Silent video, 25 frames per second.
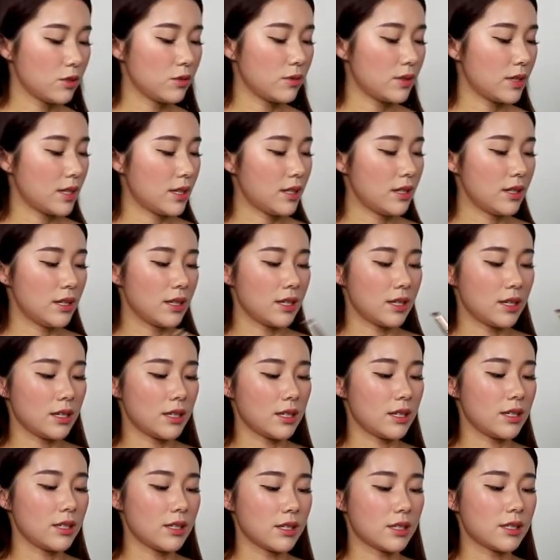doing
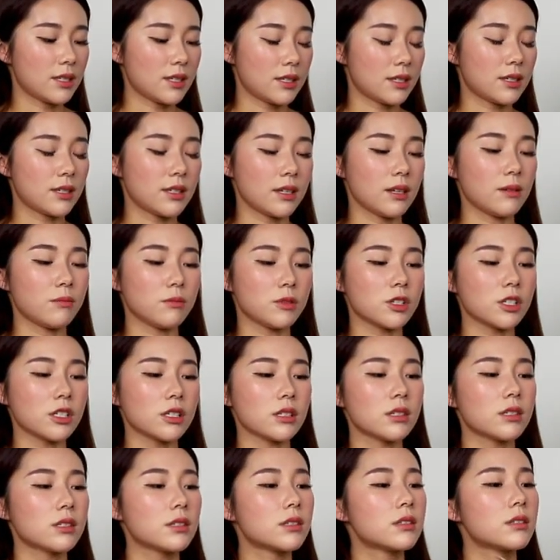is I'm
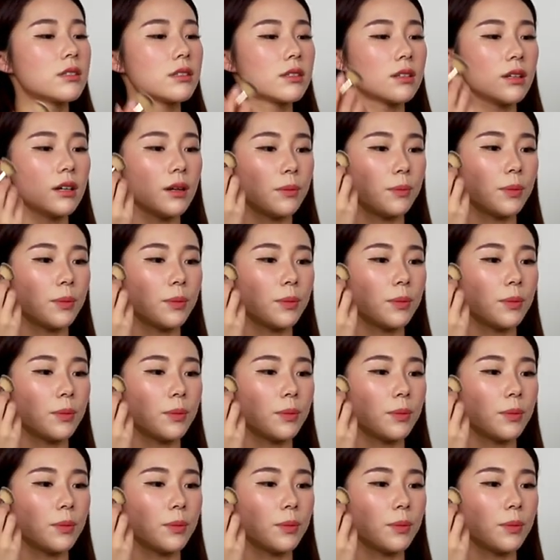just